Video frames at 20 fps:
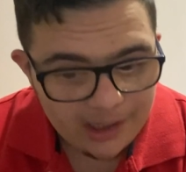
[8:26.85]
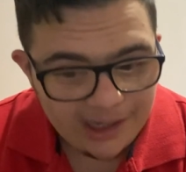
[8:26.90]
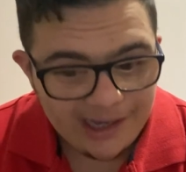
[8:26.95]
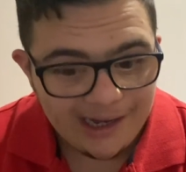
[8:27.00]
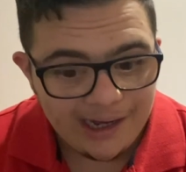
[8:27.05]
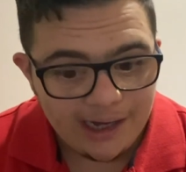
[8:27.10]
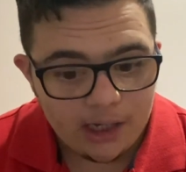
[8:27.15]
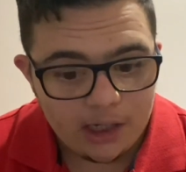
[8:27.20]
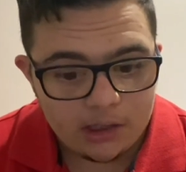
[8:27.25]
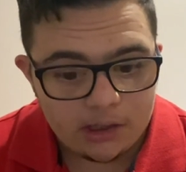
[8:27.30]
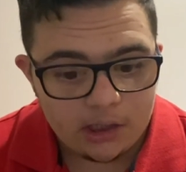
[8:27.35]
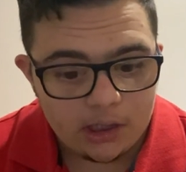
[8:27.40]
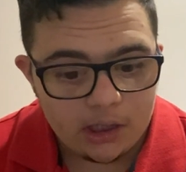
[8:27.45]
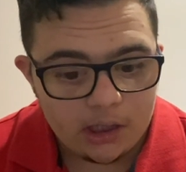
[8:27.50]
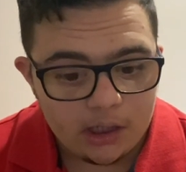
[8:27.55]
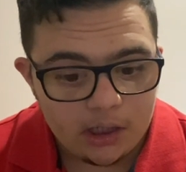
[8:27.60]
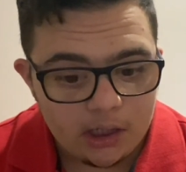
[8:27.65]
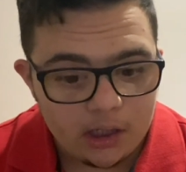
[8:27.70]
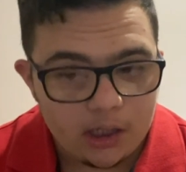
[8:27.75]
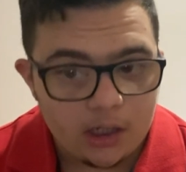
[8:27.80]
And
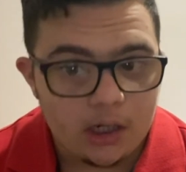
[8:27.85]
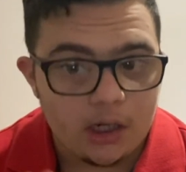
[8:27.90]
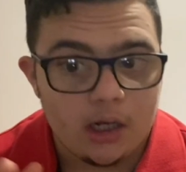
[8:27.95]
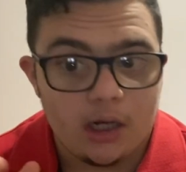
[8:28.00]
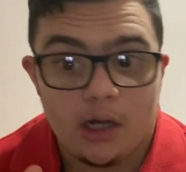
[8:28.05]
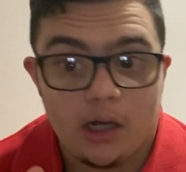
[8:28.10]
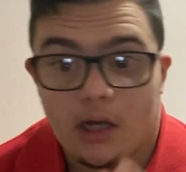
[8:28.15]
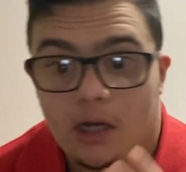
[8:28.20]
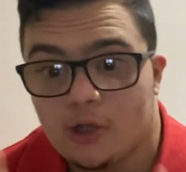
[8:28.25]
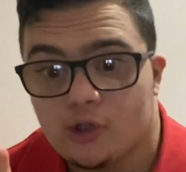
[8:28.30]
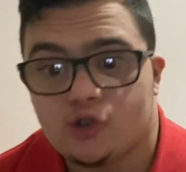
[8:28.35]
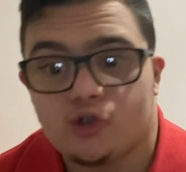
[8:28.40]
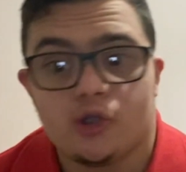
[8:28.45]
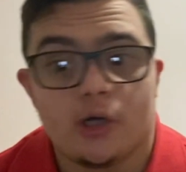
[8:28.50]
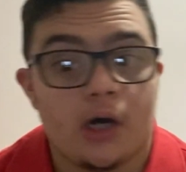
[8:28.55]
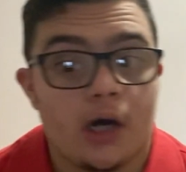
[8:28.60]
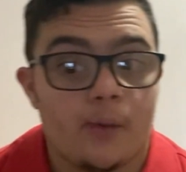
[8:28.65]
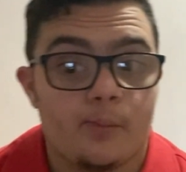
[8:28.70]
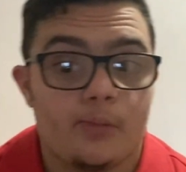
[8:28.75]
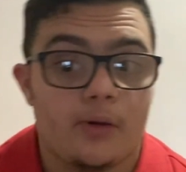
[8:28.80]
let's
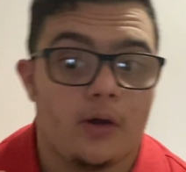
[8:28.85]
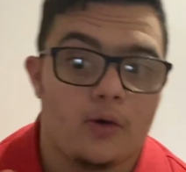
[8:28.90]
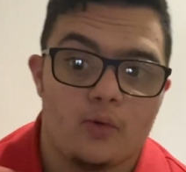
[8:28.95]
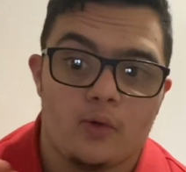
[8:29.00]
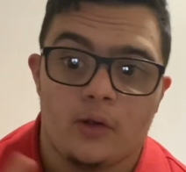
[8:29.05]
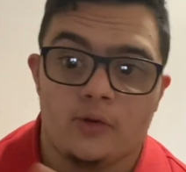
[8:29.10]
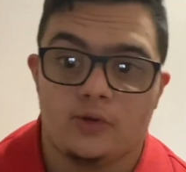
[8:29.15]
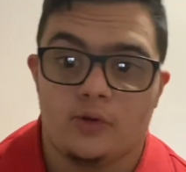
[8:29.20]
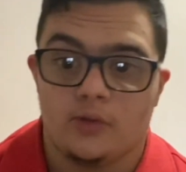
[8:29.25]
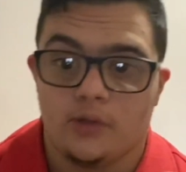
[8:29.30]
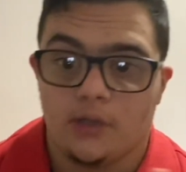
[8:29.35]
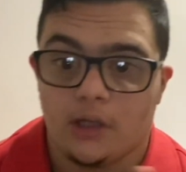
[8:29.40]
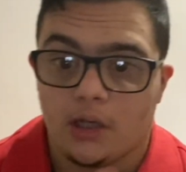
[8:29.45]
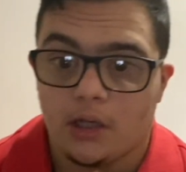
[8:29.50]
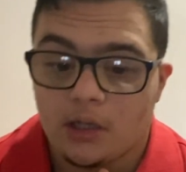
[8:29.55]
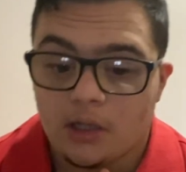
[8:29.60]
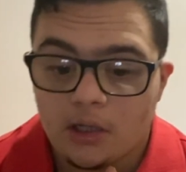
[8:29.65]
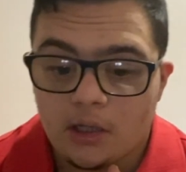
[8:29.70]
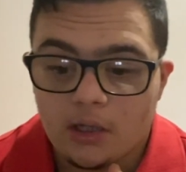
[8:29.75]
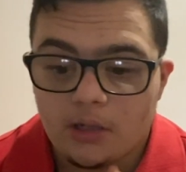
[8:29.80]
talk about Rondo, yeah?
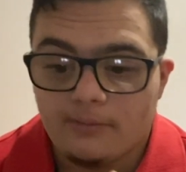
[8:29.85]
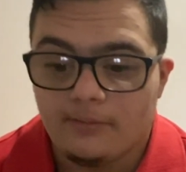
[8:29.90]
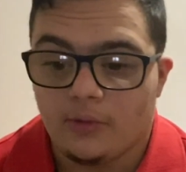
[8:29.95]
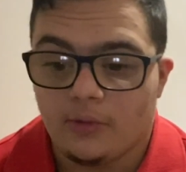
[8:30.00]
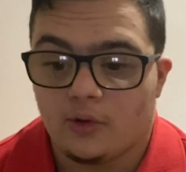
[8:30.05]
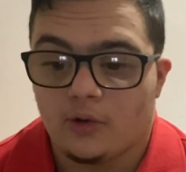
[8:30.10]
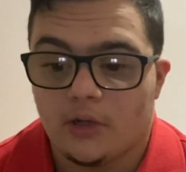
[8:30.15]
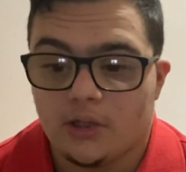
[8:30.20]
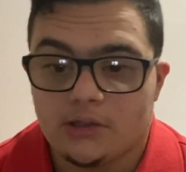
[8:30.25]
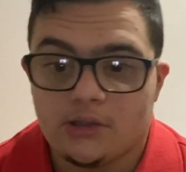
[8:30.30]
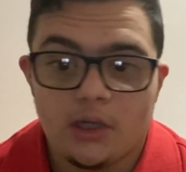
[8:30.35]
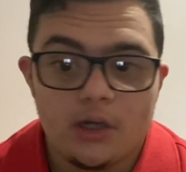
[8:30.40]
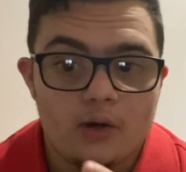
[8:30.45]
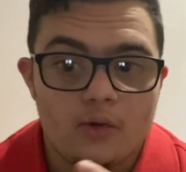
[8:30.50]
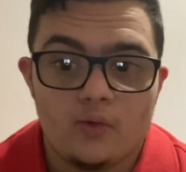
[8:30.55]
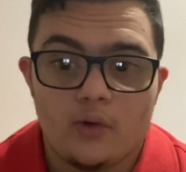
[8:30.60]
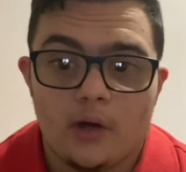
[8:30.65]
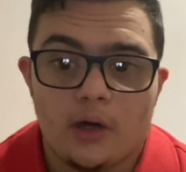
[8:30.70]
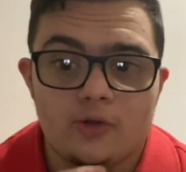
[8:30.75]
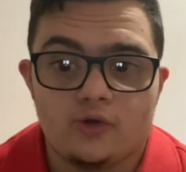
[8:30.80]
Because
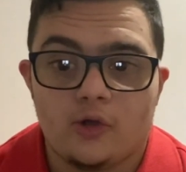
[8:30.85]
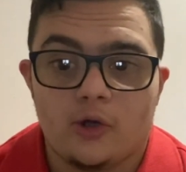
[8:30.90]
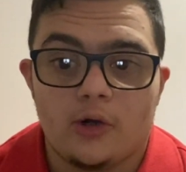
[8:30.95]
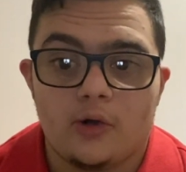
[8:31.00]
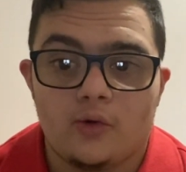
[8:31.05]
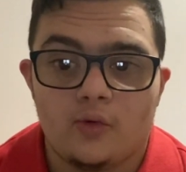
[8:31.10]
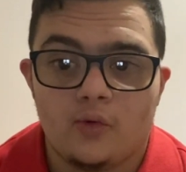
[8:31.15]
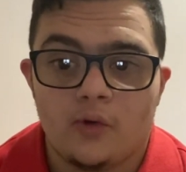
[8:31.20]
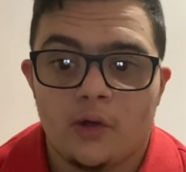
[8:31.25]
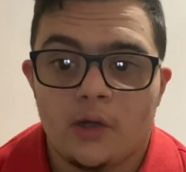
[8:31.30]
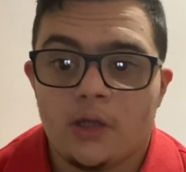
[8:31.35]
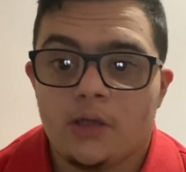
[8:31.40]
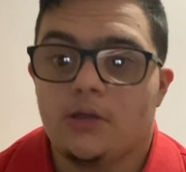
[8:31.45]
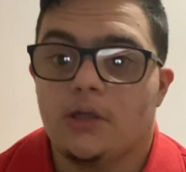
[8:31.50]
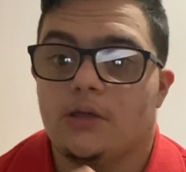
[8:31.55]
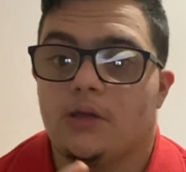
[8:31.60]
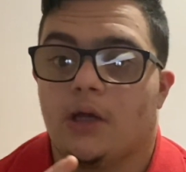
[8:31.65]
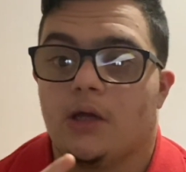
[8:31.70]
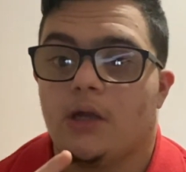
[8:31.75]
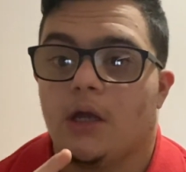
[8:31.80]
Rondo, they
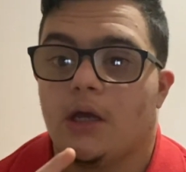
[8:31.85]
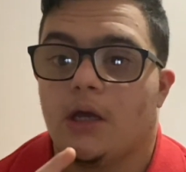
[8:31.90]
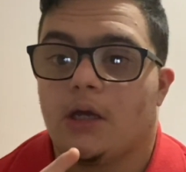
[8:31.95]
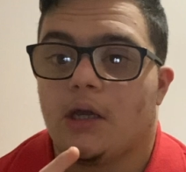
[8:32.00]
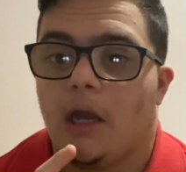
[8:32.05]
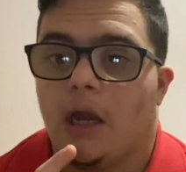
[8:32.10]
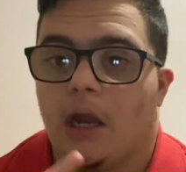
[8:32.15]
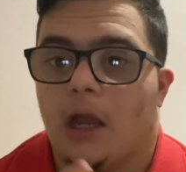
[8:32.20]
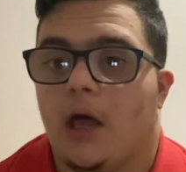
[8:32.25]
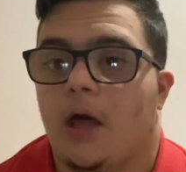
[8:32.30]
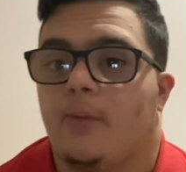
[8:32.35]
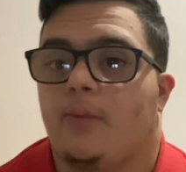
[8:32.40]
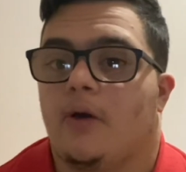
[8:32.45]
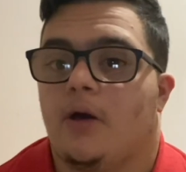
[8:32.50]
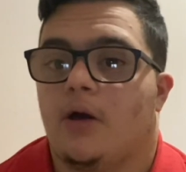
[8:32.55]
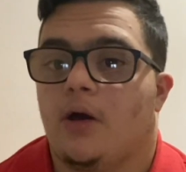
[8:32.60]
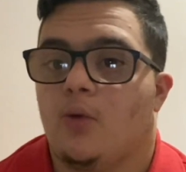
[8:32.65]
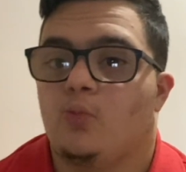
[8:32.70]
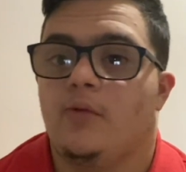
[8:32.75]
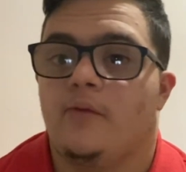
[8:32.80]
done a collab
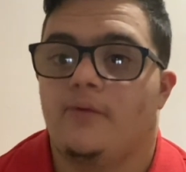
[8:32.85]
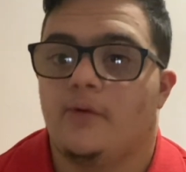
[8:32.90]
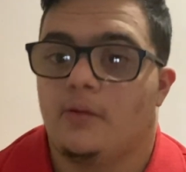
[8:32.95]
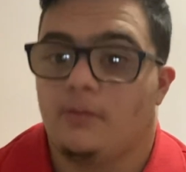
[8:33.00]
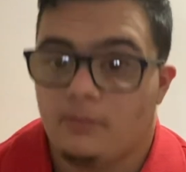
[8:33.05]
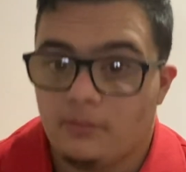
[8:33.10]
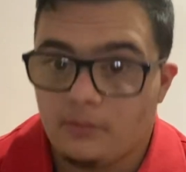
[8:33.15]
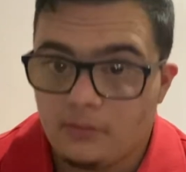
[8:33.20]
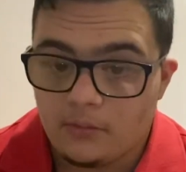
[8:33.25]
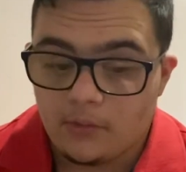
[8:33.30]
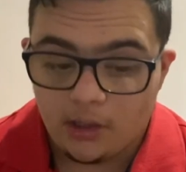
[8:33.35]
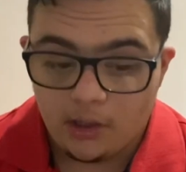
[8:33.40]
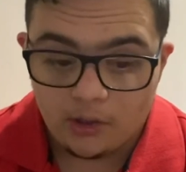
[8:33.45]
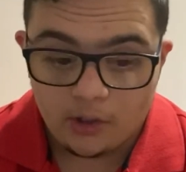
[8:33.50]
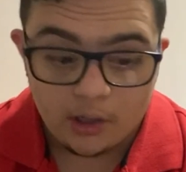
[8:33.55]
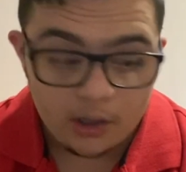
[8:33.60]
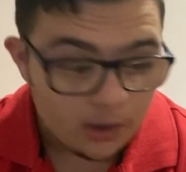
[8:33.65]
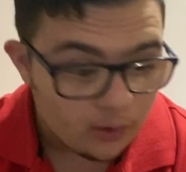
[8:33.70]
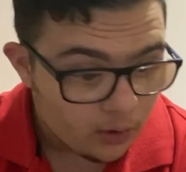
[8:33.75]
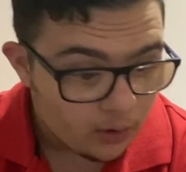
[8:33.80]
with him. You
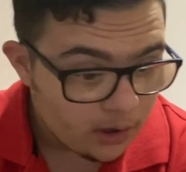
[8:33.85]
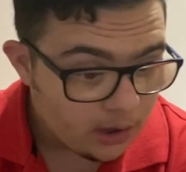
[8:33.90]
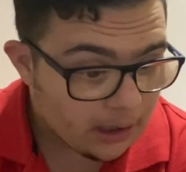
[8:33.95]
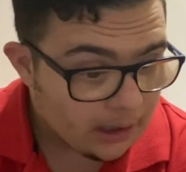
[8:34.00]
know,